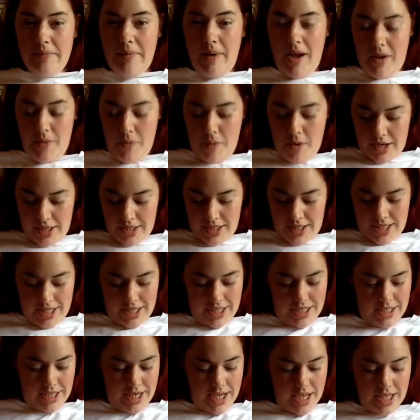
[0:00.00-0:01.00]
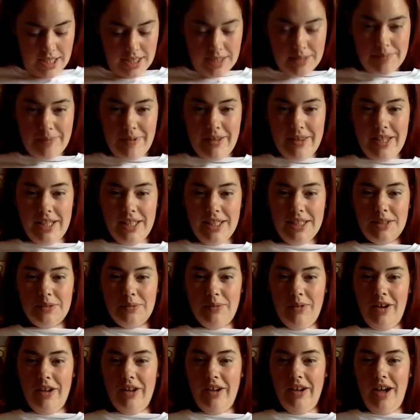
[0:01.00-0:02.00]
to buy white t-shirts, but this
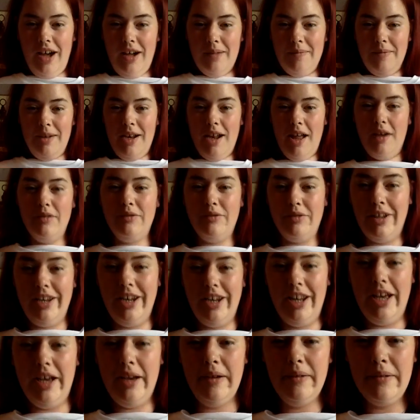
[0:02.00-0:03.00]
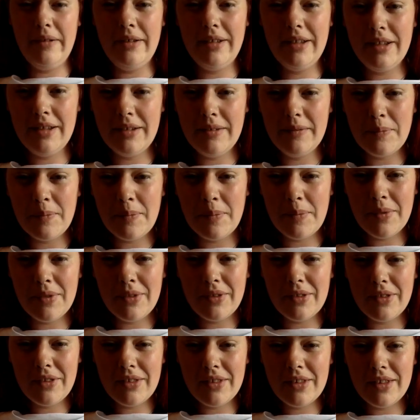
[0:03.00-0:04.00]
one, I'm loving it.
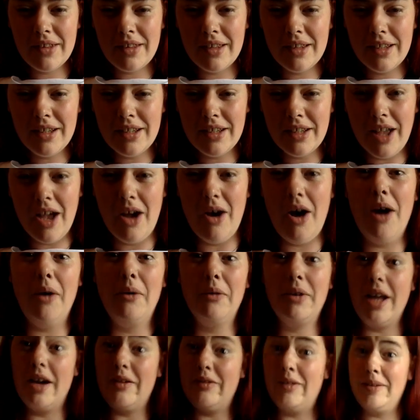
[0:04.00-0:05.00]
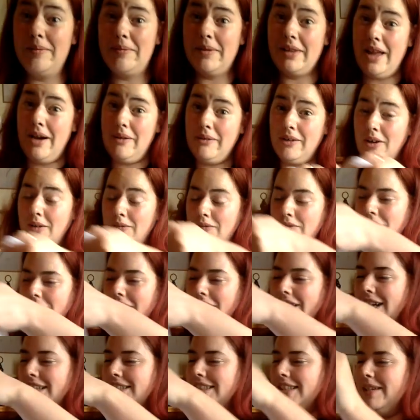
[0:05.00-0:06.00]
I will definitely put that one on for you
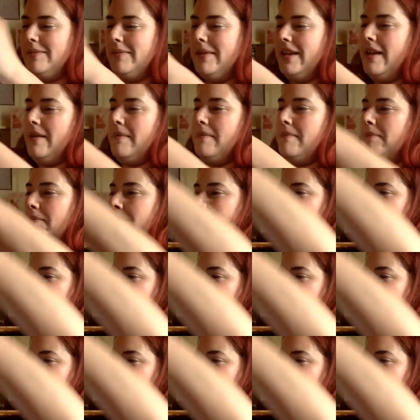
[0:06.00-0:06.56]
guys in a minute.